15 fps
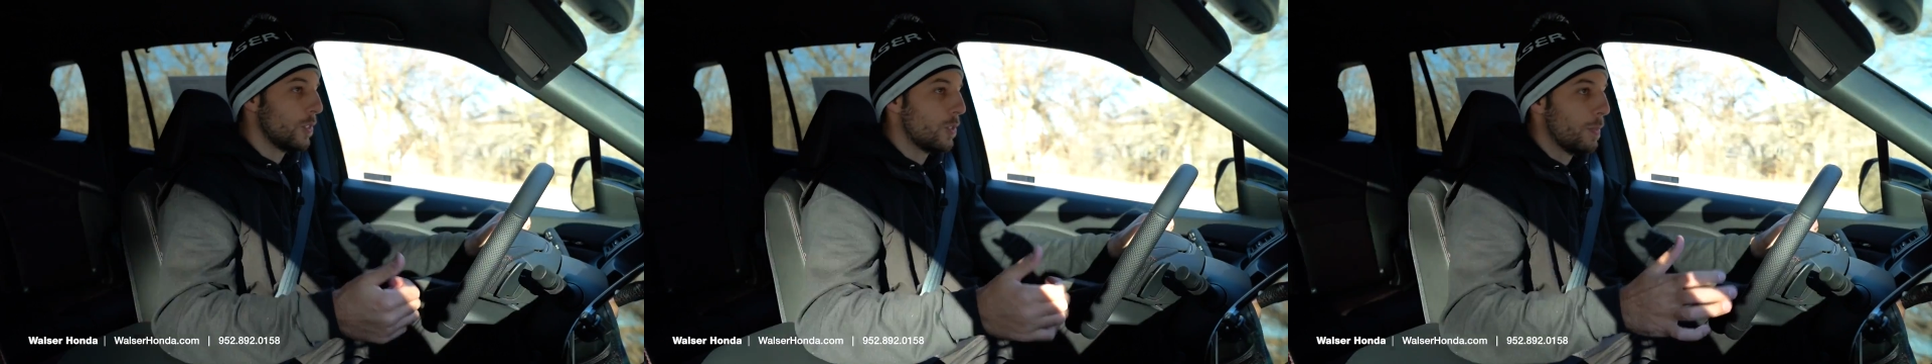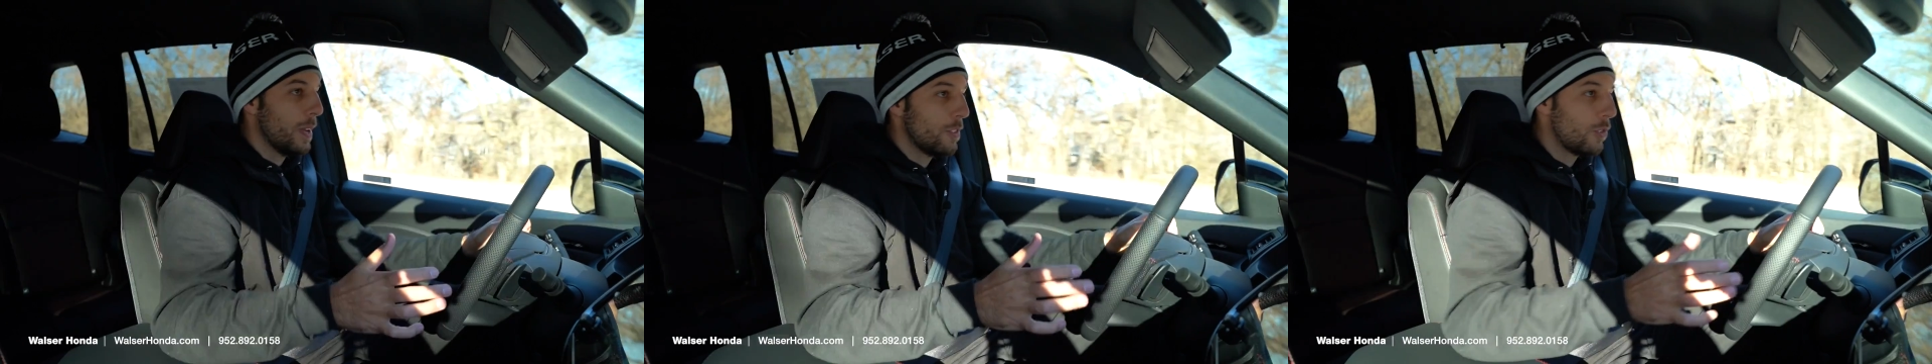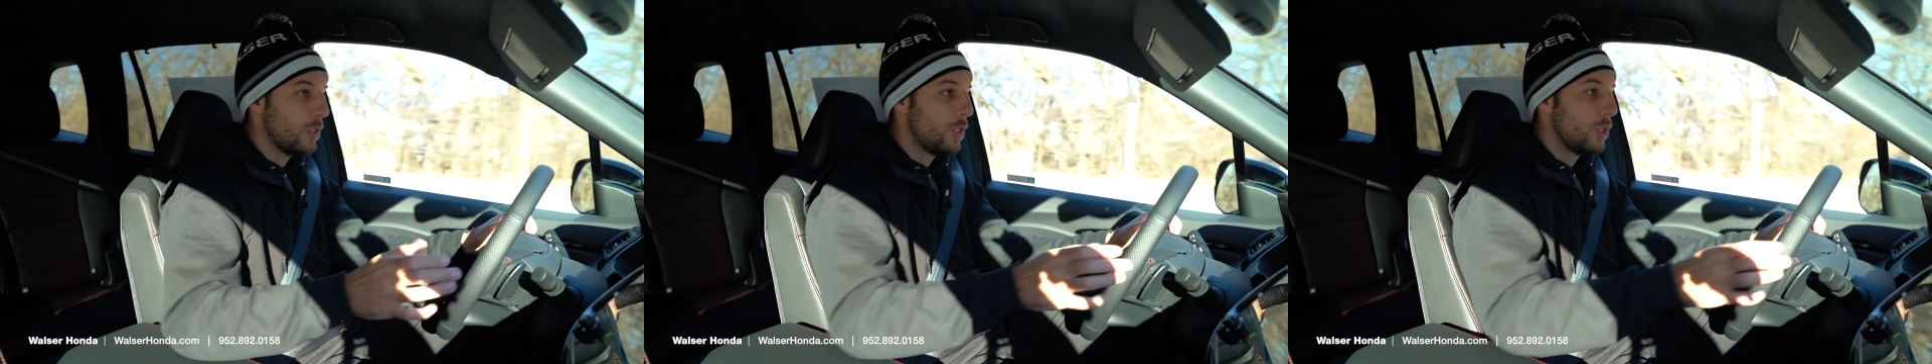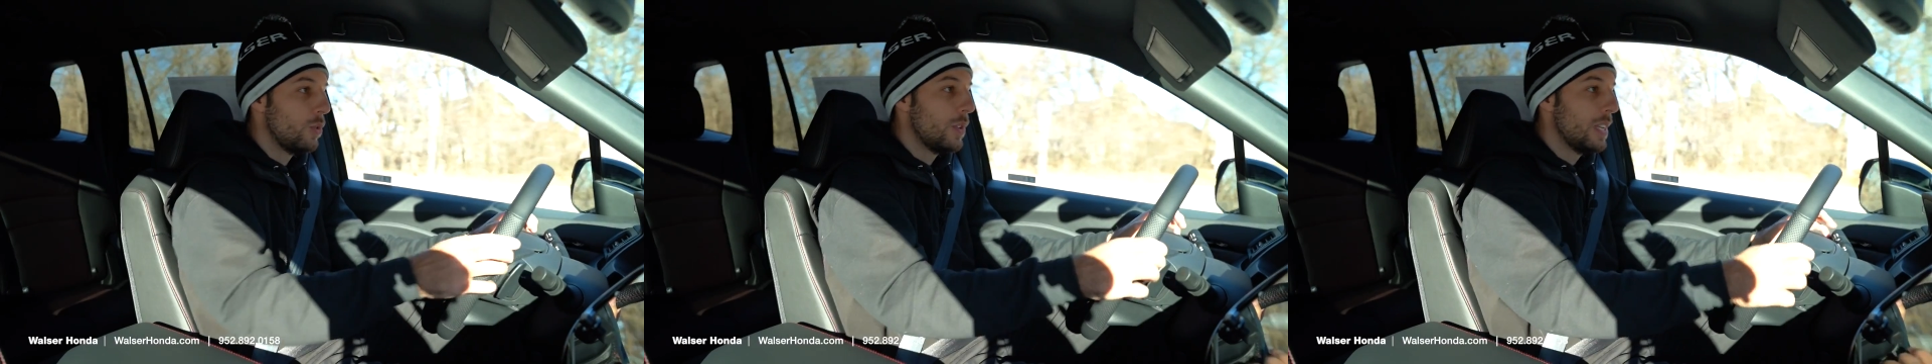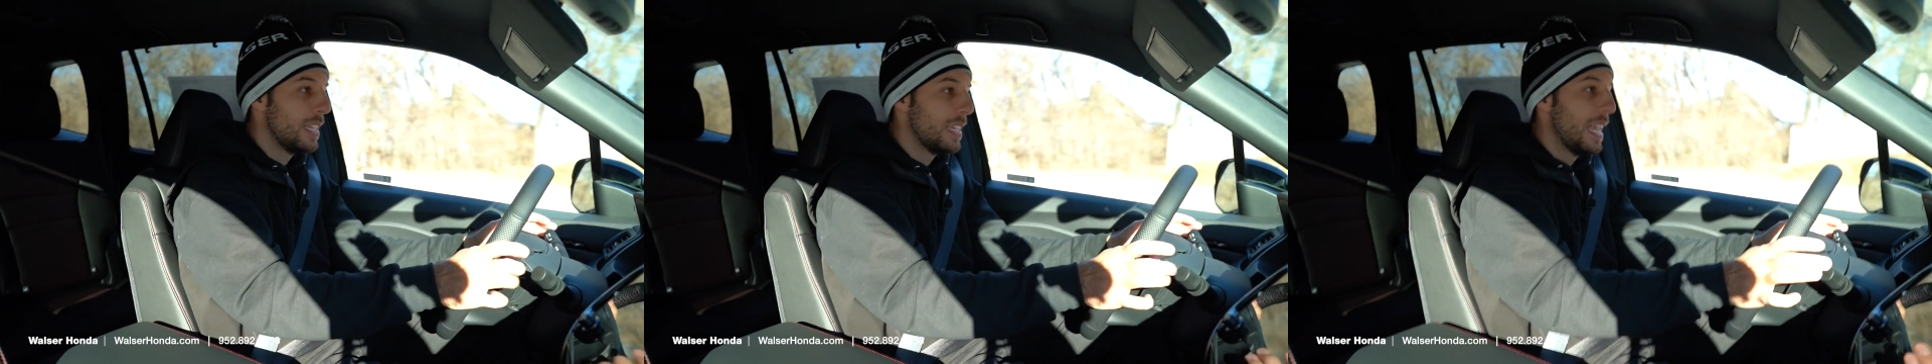suspension
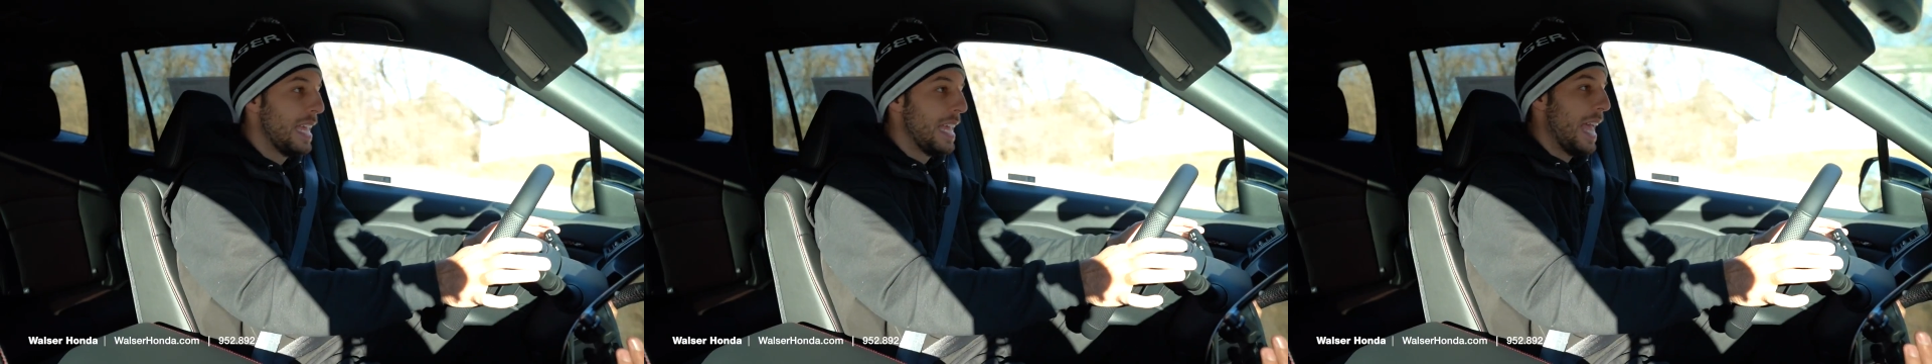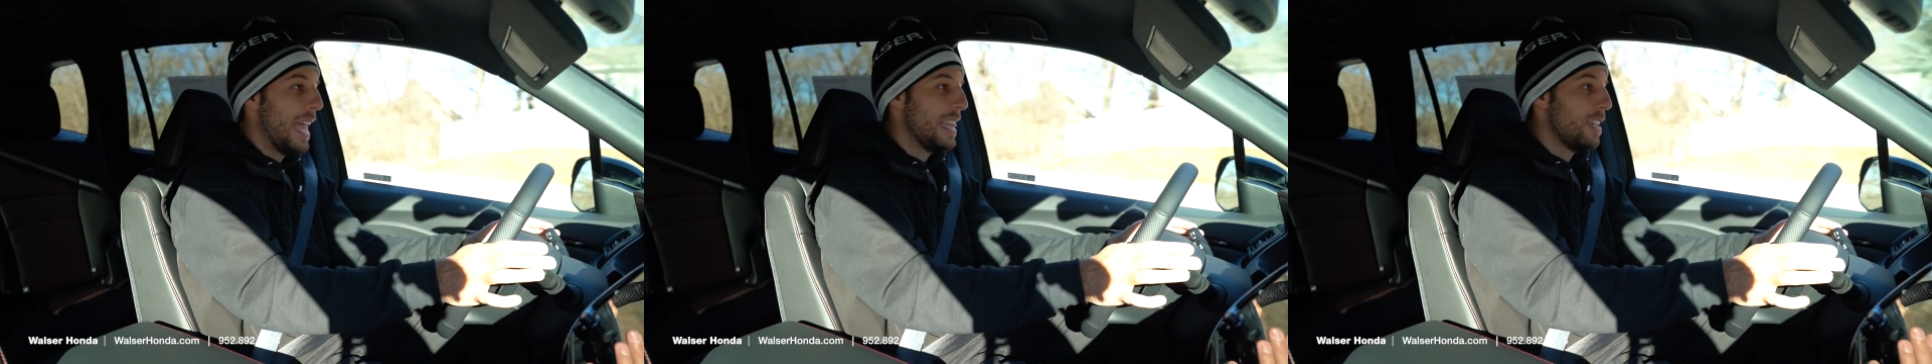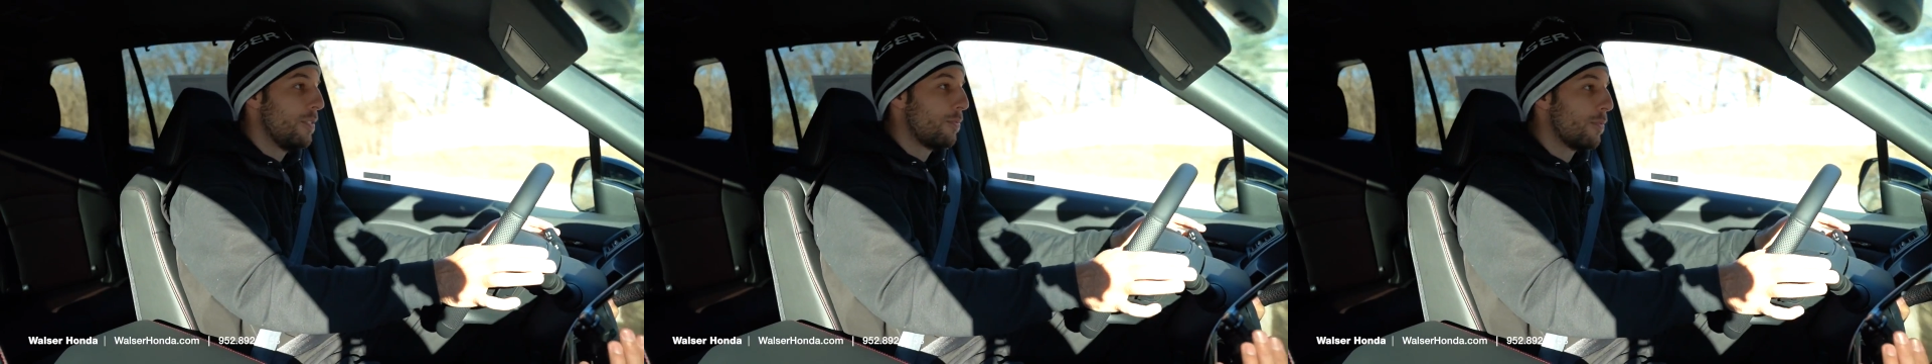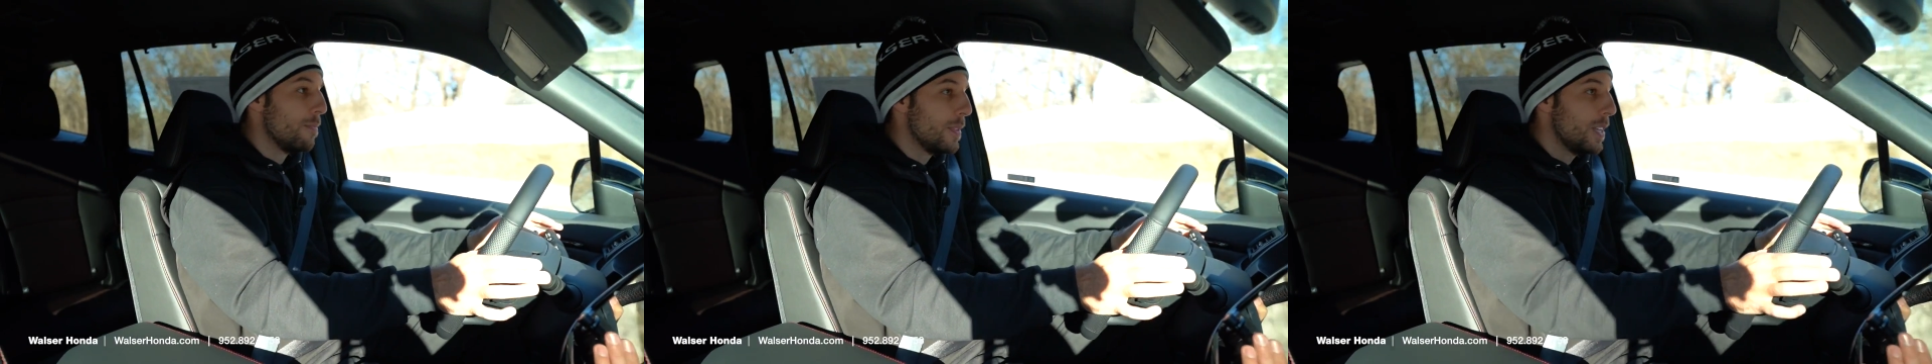tuning, and then from